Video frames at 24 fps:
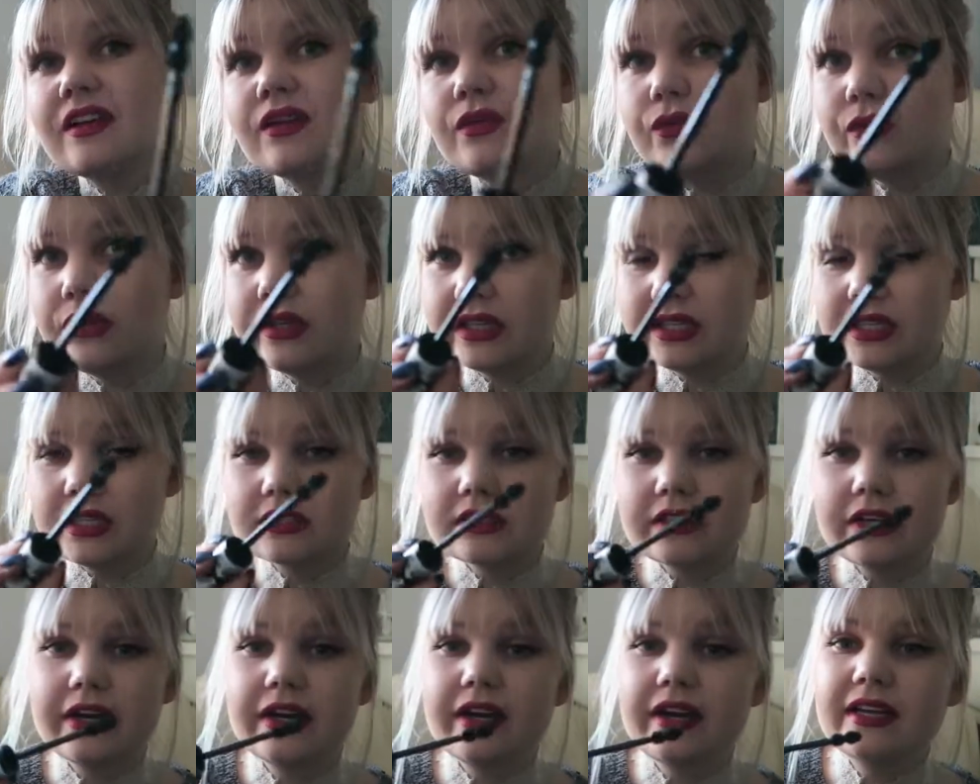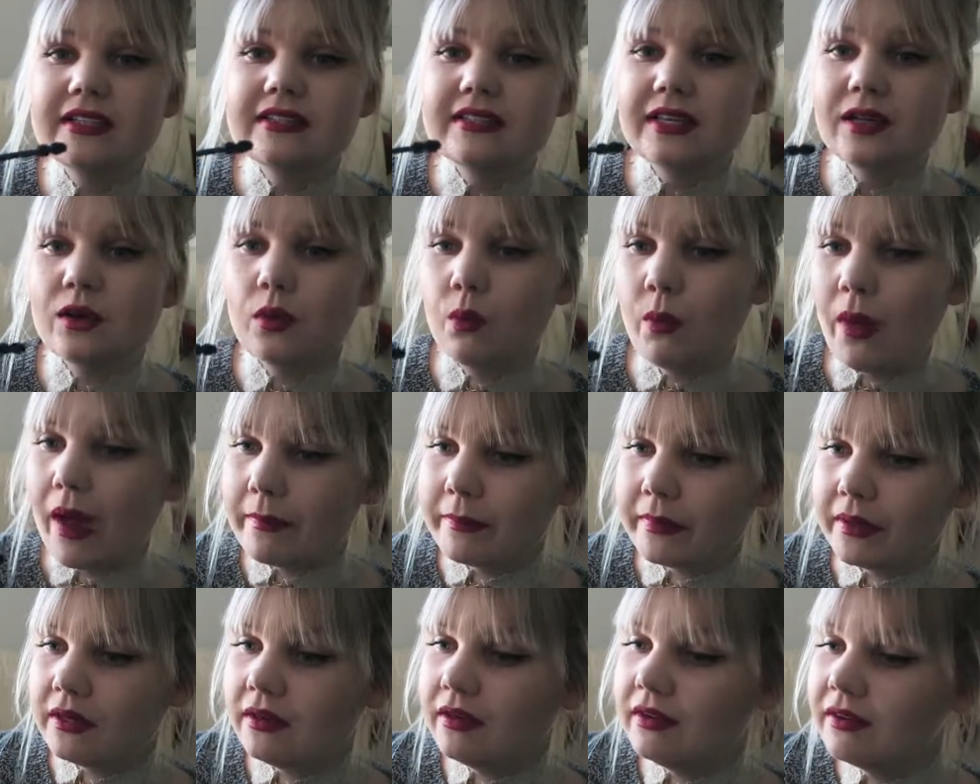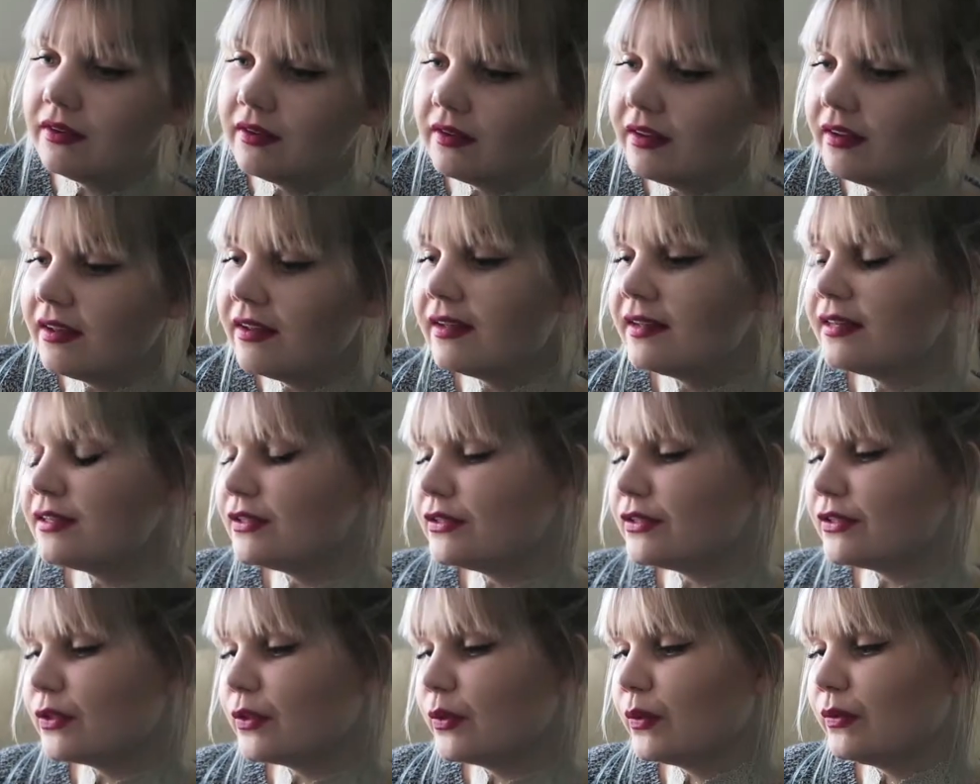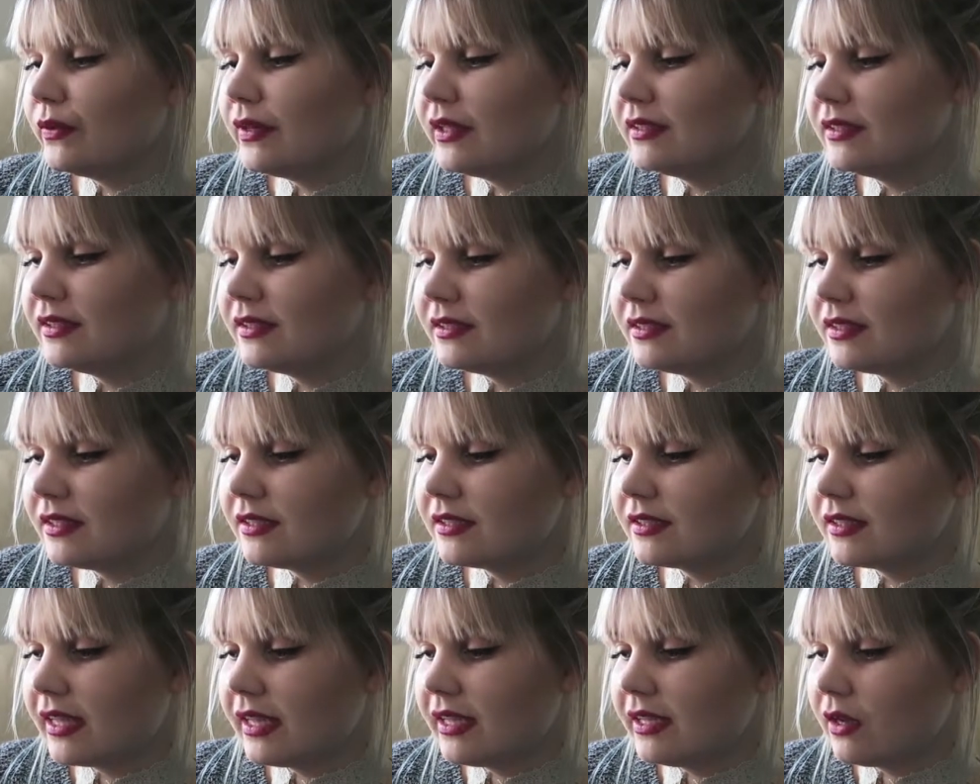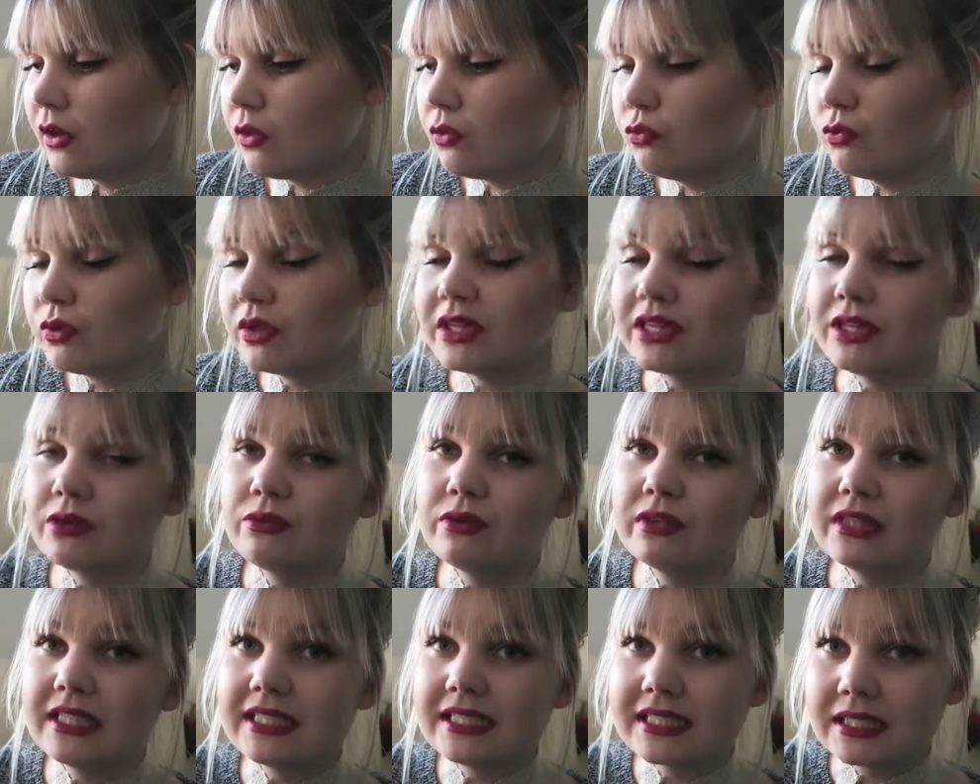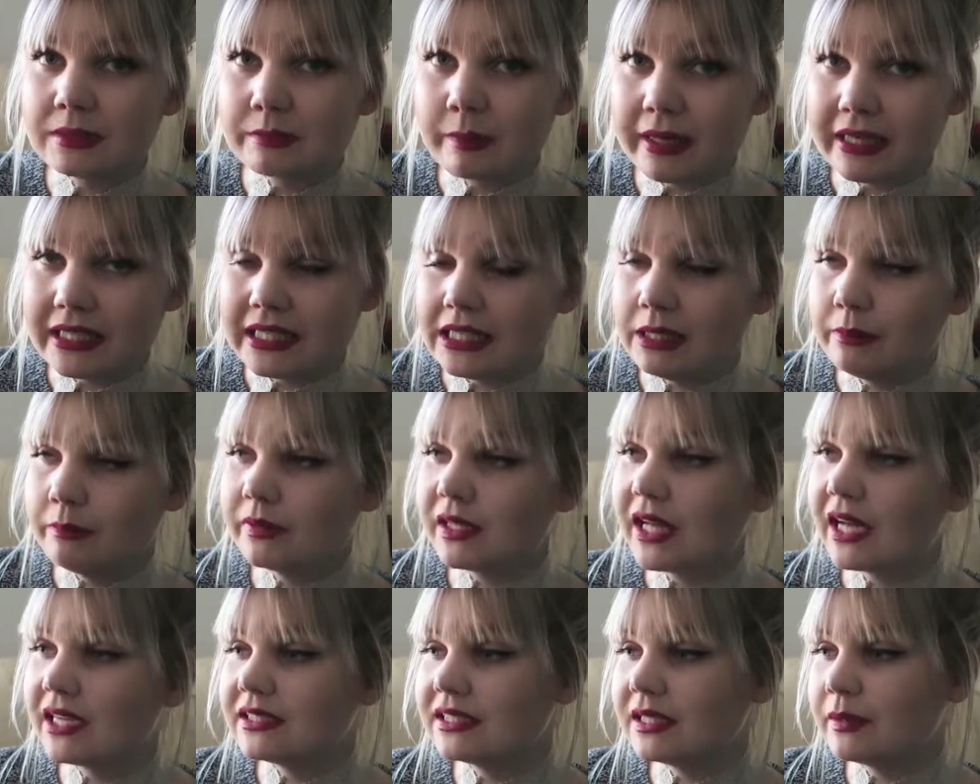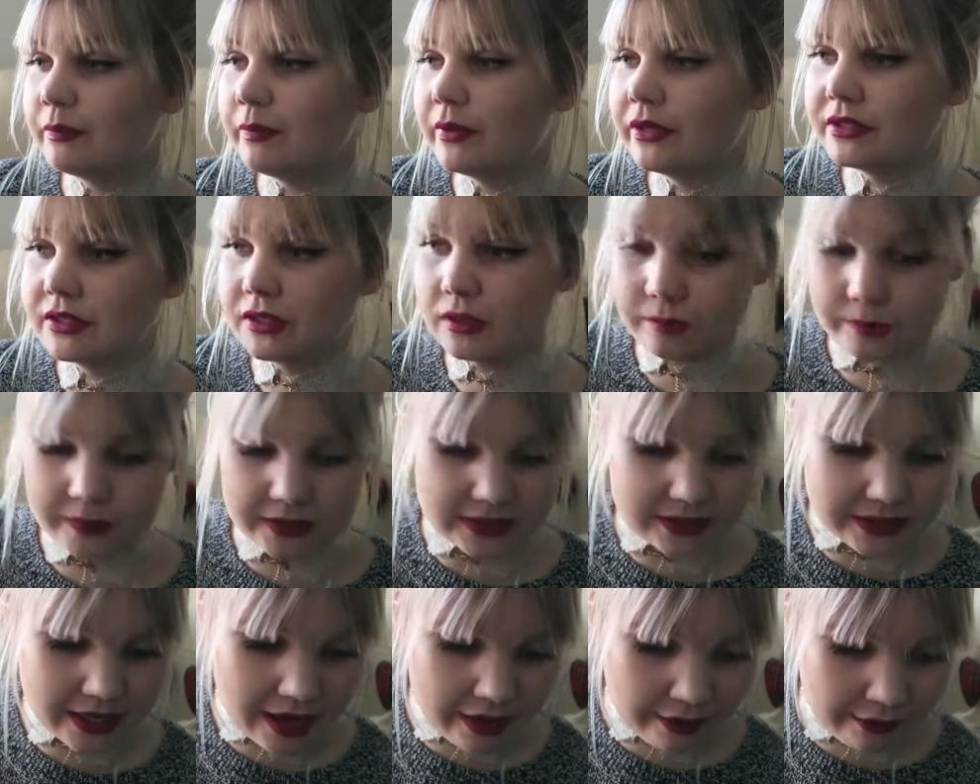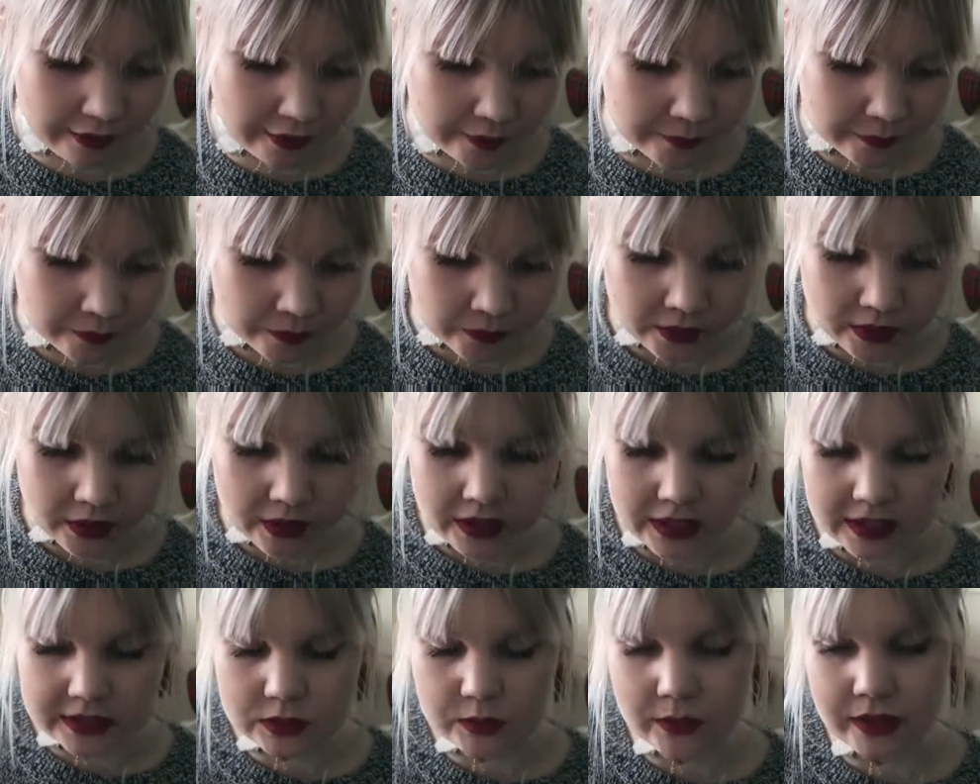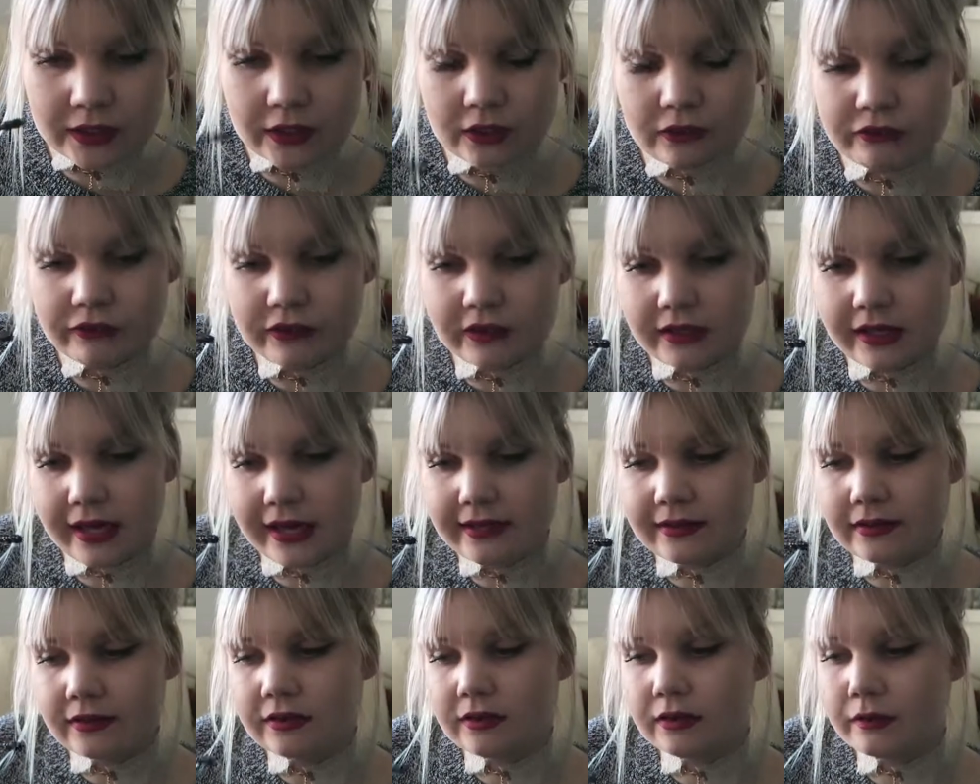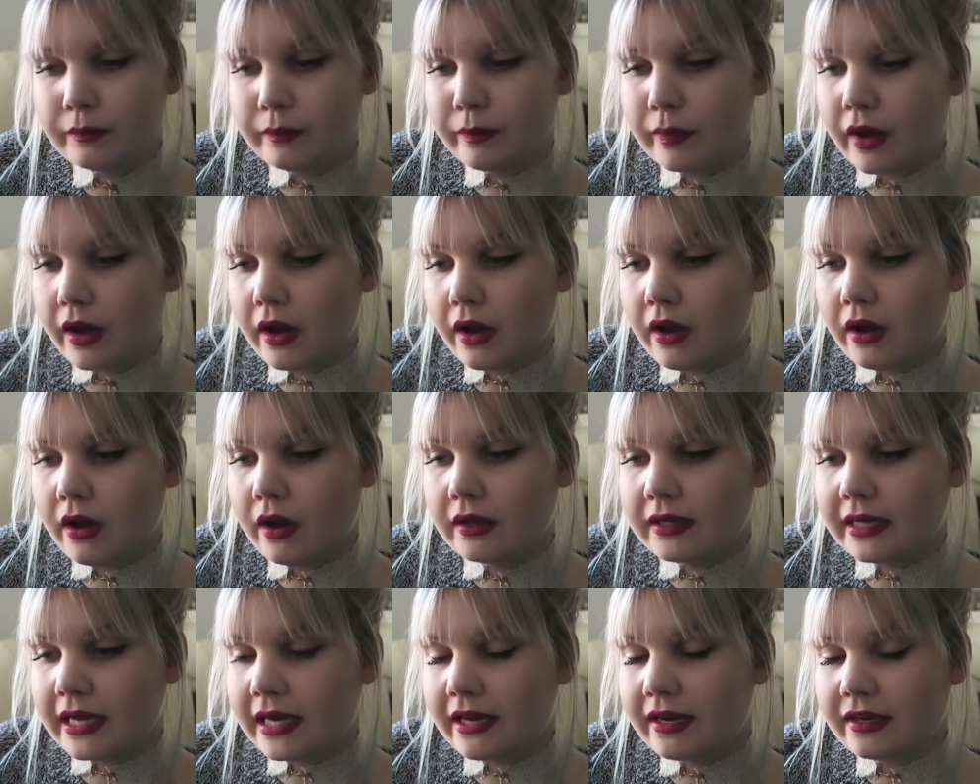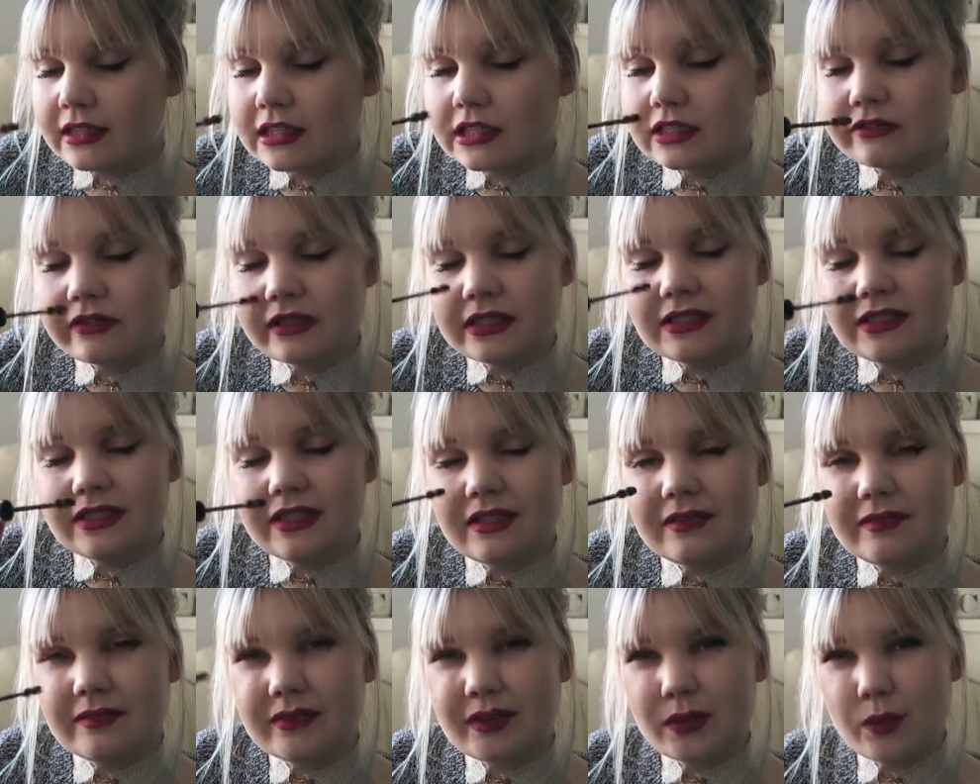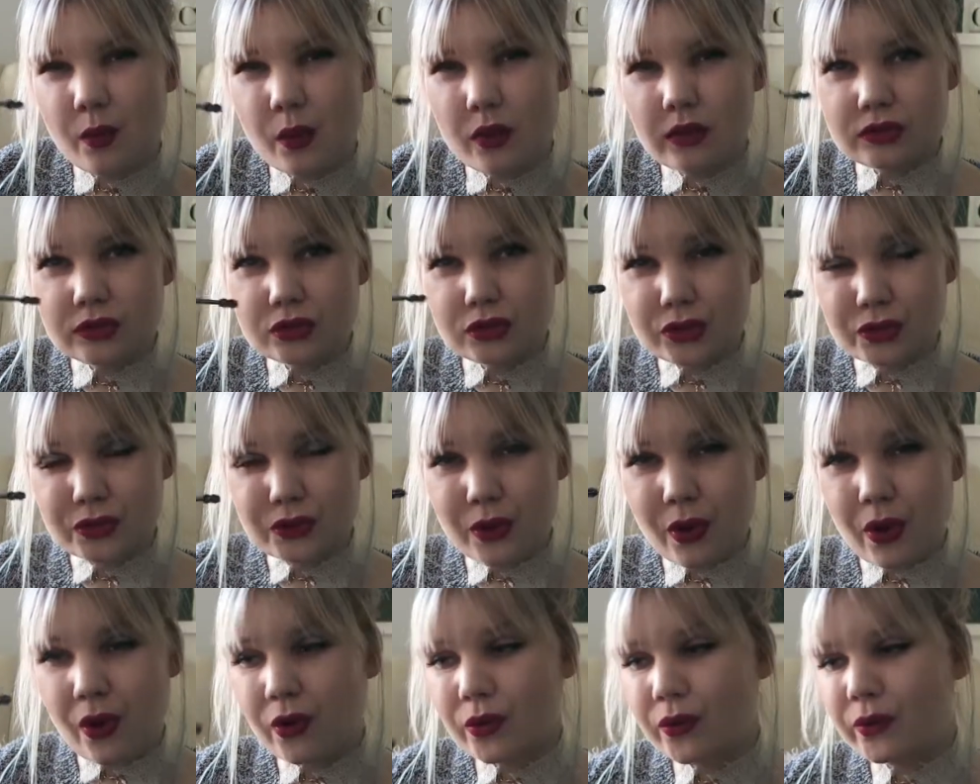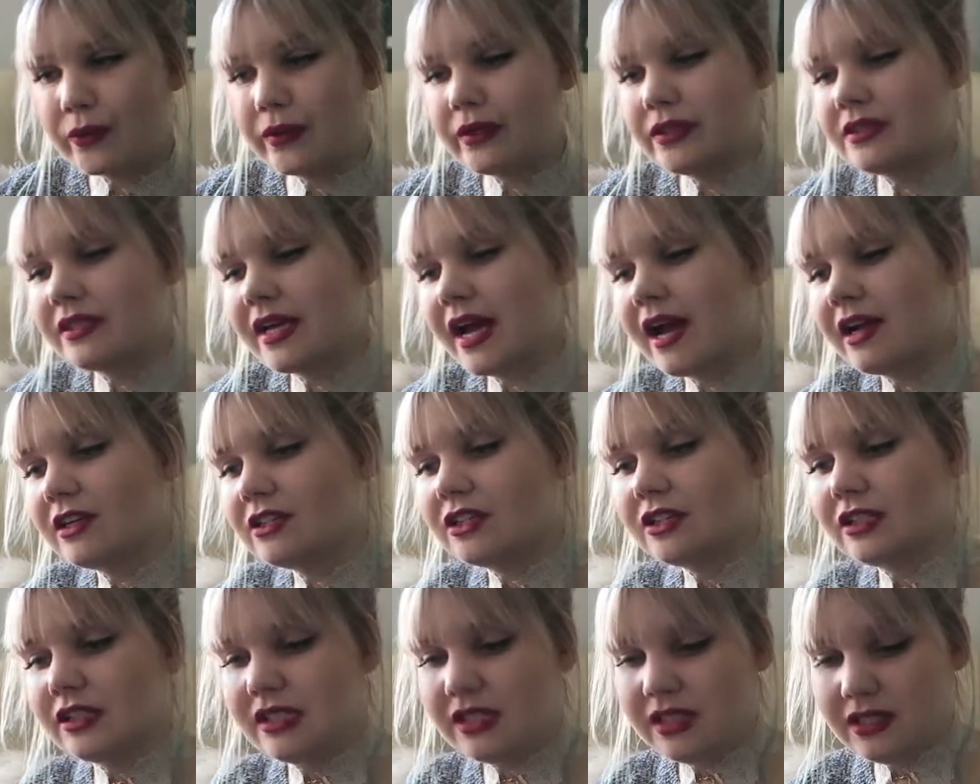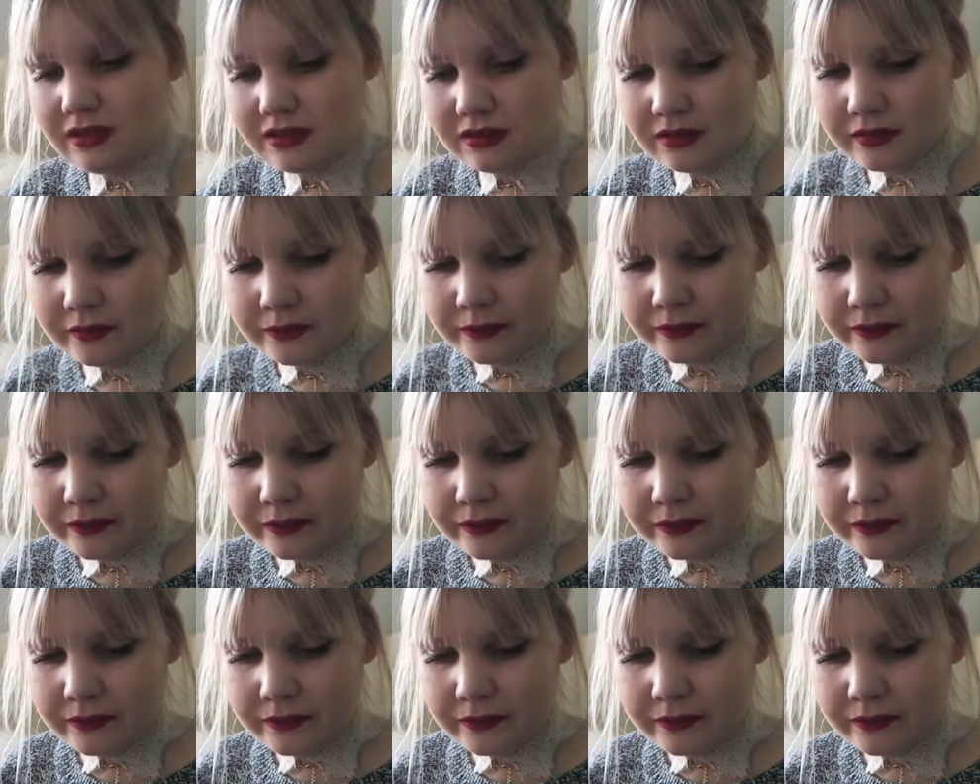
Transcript: It really does hurt. It's like a weapon. So this is just like a really spiky plastic bristle mascara. It's quite good for length, but again, I just find the wand too awkward to actually